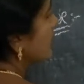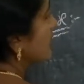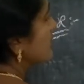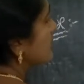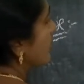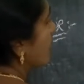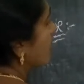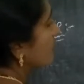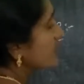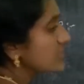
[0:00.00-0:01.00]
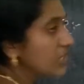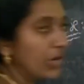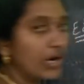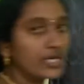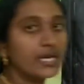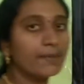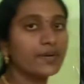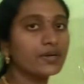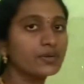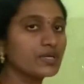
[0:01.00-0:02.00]
is always odd number
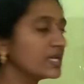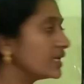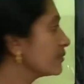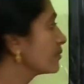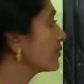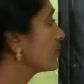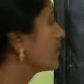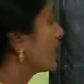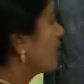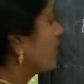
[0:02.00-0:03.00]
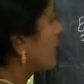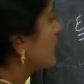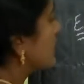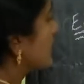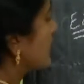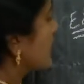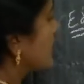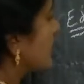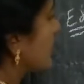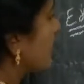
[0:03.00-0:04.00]
only. Okay, check
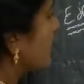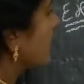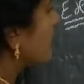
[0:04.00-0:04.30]
another number.